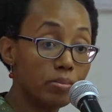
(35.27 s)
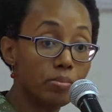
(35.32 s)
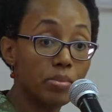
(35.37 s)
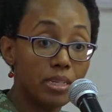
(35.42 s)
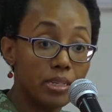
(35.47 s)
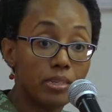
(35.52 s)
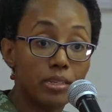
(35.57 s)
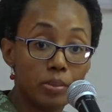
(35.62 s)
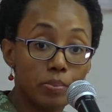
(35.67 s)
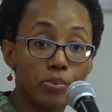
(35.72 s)

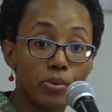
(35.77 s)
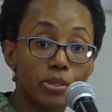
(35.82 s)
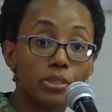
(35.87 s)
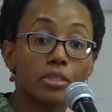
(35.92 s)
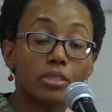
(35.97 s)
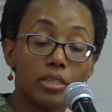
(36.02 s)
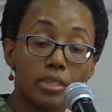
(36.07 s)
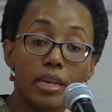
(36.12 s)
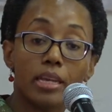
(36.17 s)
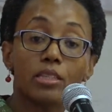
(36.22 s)
meaning the
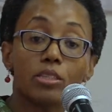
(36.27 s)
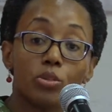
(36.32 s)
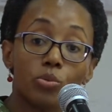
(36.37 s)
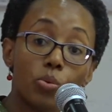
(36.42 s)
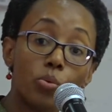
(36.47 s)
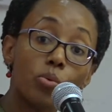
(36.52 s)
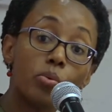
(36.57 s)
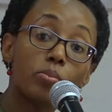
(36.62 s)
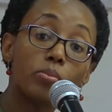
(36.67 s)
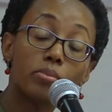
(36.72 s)
persons against
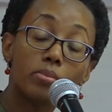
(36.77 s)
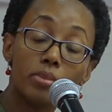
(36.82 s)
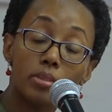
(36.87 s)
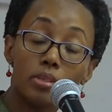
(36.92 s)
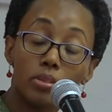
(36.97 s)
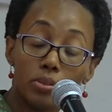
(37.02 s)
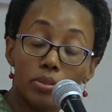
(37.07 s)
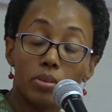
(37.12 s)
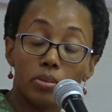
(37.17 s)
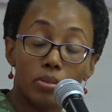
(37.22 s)
whom,
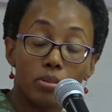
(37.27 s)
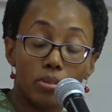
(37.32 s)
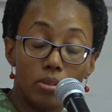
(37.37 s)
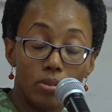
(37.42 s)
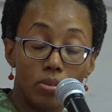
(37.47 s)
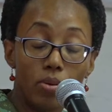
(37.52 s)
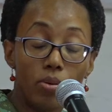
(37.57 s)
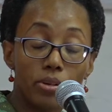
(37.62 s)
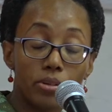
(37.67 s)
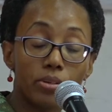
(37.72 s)
the
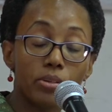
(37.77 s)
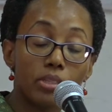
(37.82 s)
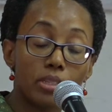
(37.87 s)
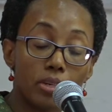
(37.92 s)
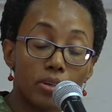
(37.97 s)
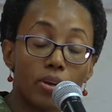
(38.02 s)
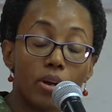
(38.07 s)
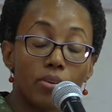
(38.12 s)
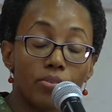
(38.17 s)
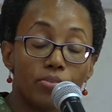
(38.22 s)
orders
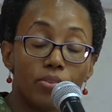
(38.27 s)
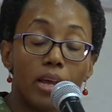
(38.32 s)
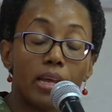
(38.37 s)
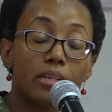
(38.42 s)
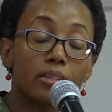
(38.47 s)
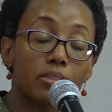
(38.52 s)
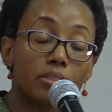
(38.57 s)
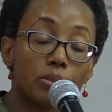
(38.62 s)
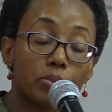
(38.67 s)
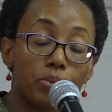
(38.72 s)
are
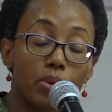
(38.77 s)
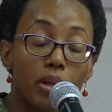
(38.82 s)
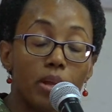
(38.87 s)
filed,